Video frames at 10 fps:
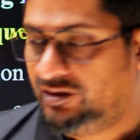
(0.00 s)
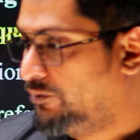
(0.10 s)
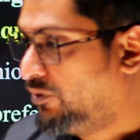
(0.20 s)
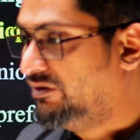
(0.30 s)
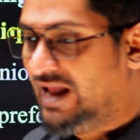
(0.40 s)

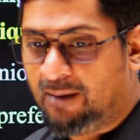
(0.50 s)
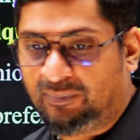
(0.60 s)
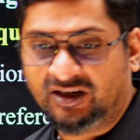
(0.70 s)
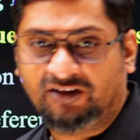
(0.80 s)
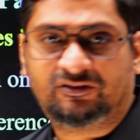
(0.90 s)
like what will
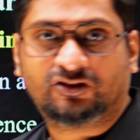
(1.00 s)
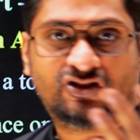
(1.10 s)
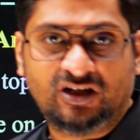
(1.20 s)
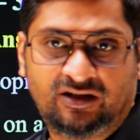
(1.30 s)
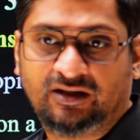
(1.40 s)
happen if the
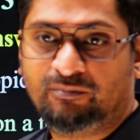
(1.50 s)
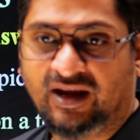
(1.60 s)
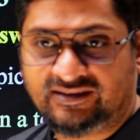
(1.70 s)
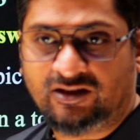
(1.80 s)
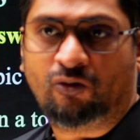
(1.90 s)
children
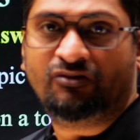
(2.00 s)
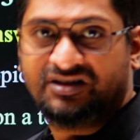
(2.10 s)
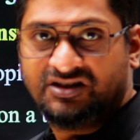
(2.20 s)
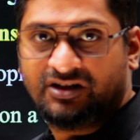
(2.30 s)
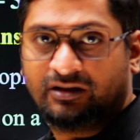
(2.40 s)
makes their own
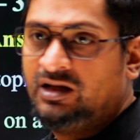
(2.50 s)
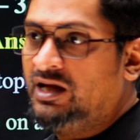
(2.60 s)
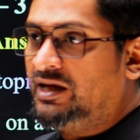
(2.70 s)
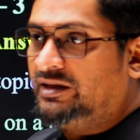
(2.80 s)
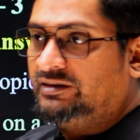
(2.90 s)
decision,
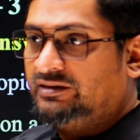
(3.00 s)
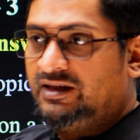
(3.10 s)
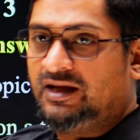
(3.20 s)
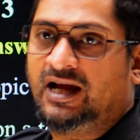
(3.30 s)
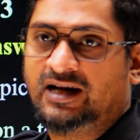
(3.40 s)

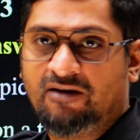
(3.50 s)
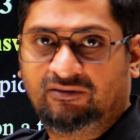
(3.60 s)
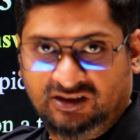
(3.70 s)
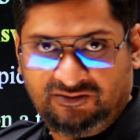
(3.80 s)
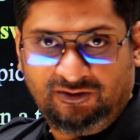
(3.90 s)
they can
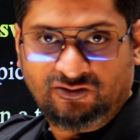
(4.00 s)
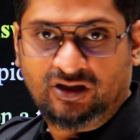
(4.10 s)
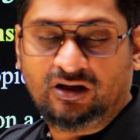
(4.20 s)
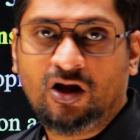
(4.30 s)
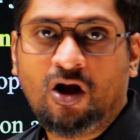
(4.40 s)
have this
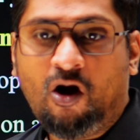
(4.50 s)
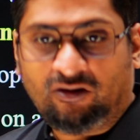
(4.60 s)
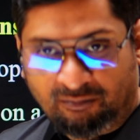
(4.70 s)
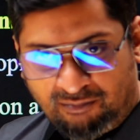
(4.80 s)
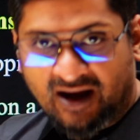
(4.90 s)
future,
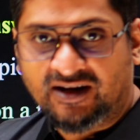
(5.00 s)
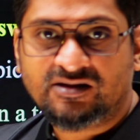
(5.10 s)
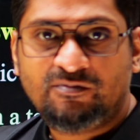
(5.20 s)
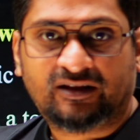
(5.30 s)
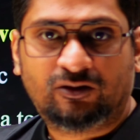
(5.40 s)
or the
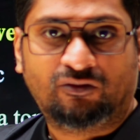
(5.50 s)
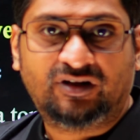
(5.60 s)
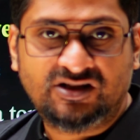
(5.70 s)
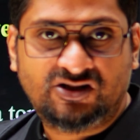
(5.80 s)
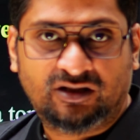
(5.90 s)
parents make their own
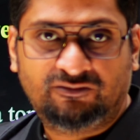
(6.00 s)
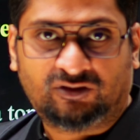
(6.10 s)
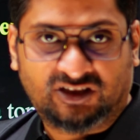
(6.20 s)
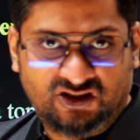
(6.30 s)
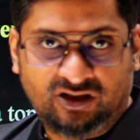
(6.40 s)
decision
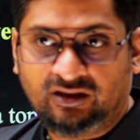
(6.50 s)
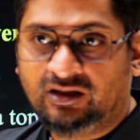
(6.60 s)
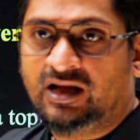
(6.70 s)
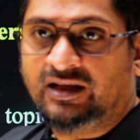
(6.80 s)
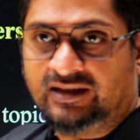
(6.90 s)
for the
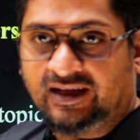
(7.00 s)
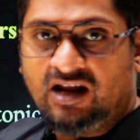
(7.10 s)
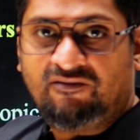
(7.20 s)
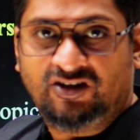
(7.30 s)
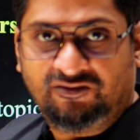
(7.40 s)
children, they can
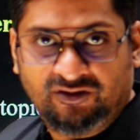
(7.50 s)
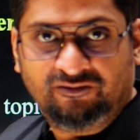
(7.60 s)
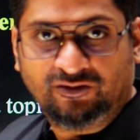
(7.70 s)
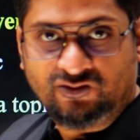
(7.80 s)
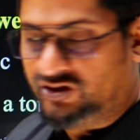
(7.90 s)
have a
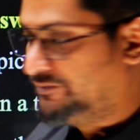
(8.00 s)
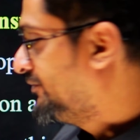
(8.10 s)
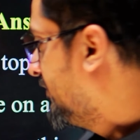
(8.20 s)
different future.